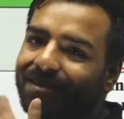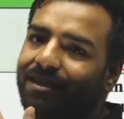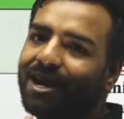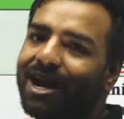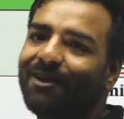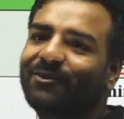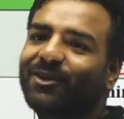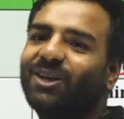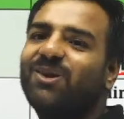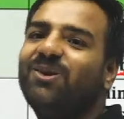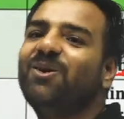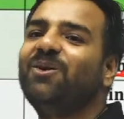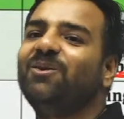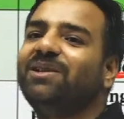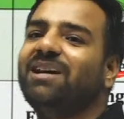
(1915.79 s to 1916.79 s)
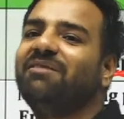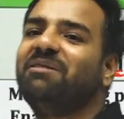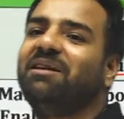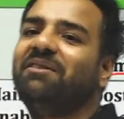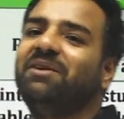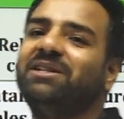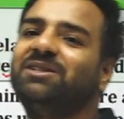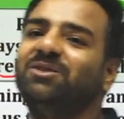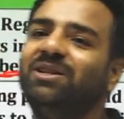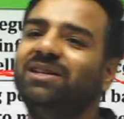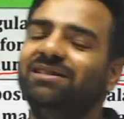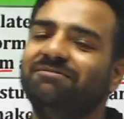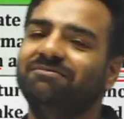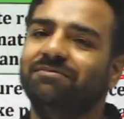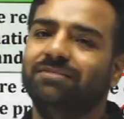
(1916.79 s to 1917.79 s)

After a long time, I have actually